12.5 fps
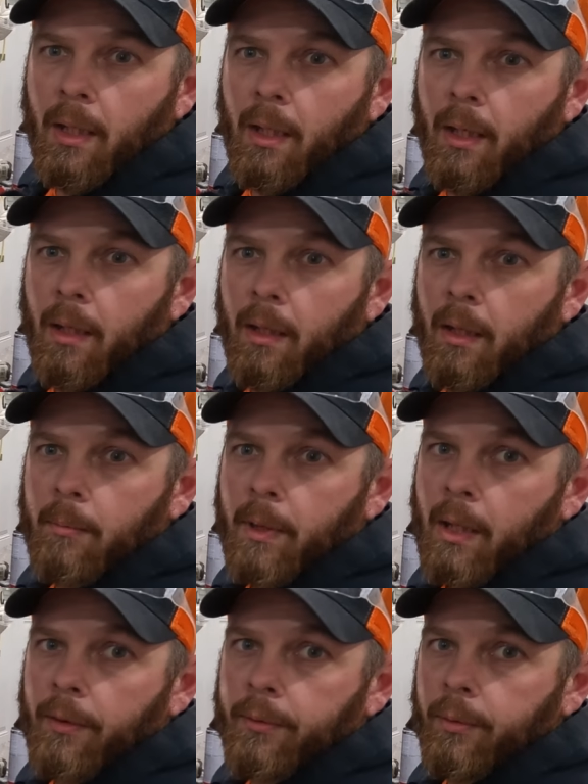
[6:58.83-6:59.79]
Um,
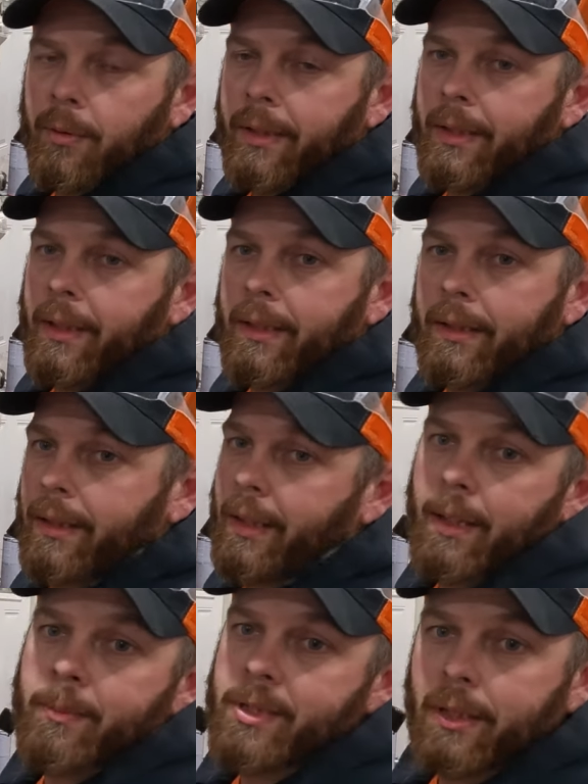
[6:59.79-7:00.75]
I'll throw a link on the
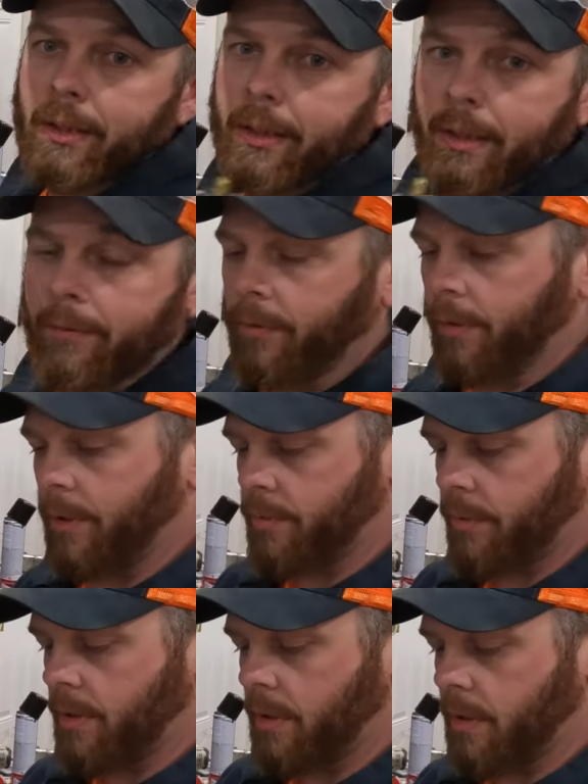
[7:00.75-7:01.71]
Amazon link if you're
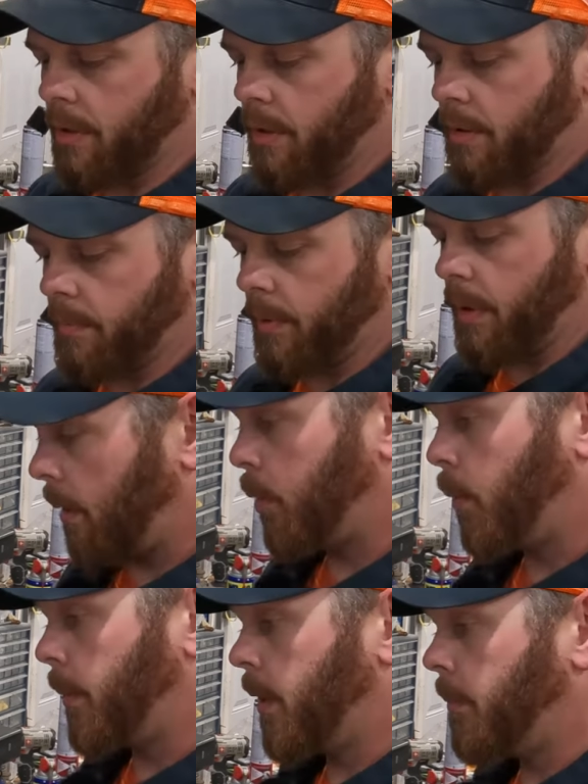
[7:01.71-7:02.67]
interested in this, but I'm
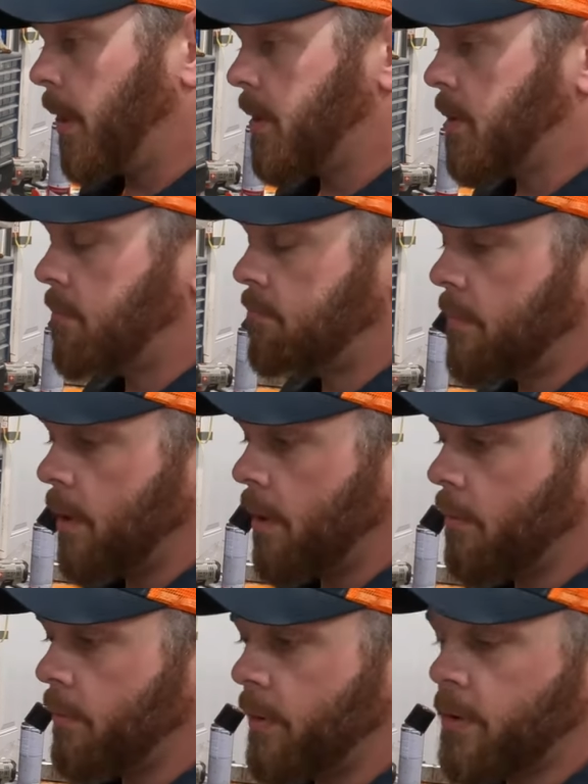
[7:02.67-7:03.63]
hoping it makes, you know, the